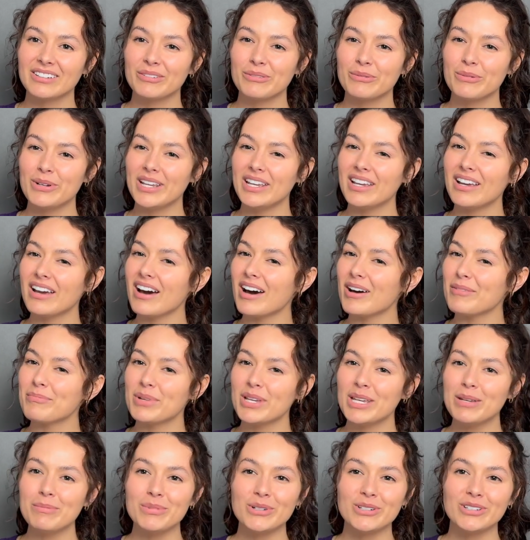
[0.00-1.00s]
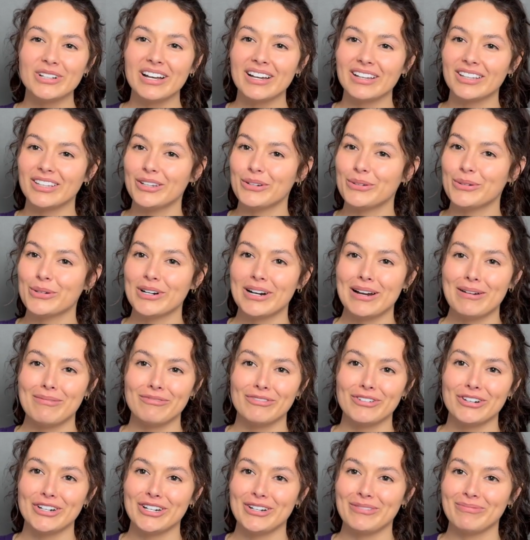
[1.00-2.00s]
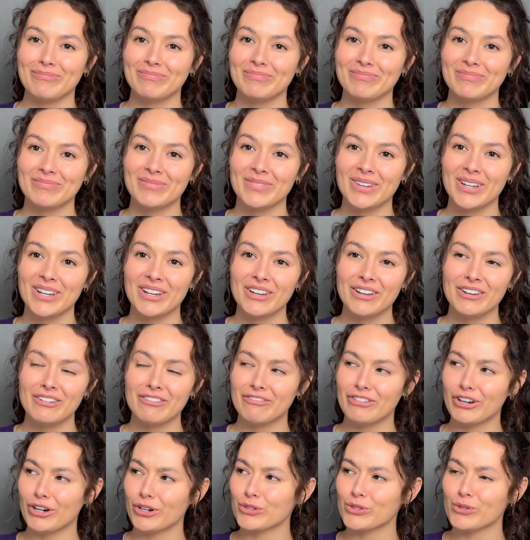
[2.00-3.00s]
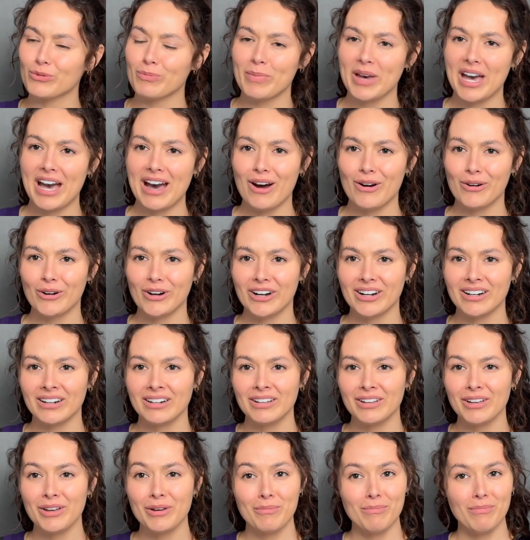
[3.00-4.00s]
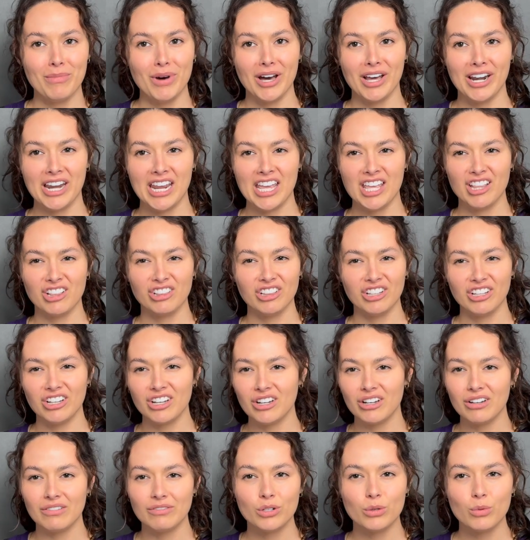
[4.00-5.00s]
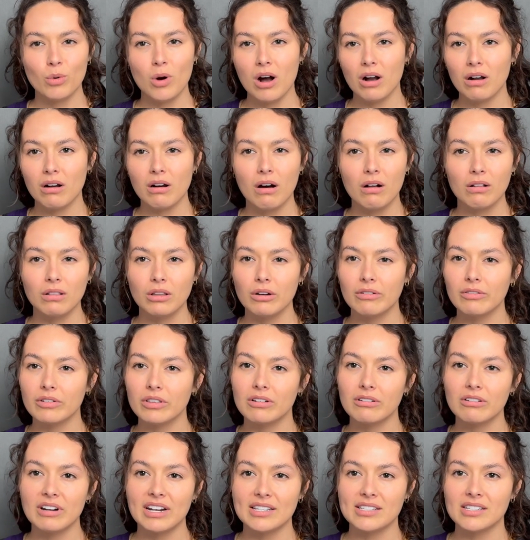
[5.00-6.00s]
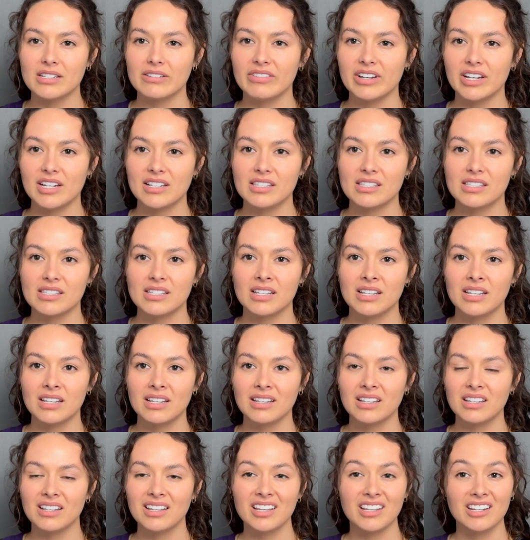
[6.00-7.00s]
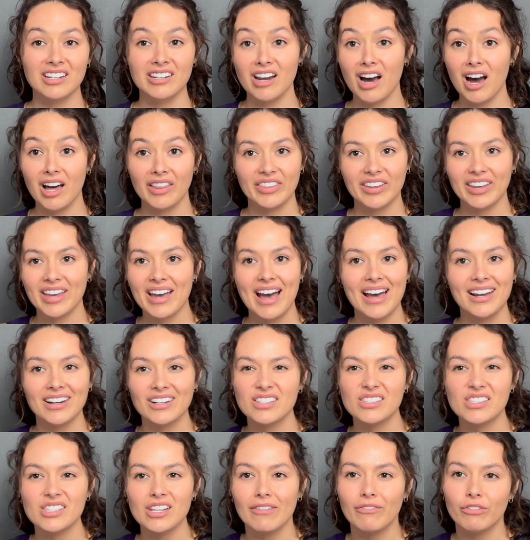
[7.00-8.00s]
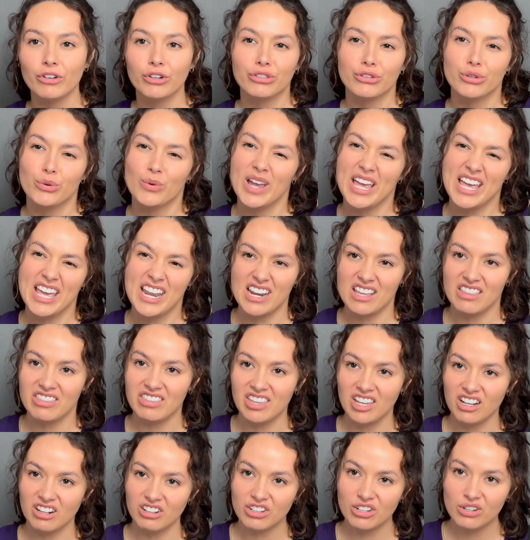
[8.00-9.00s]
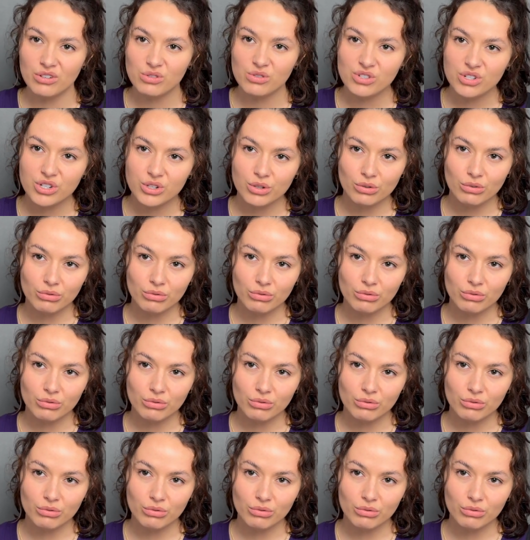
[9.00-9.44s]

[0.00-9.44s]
we got people like you where I'm from. Folks with power, money, love to walk all over the rest of us. Not the kind to suffer through anything close to a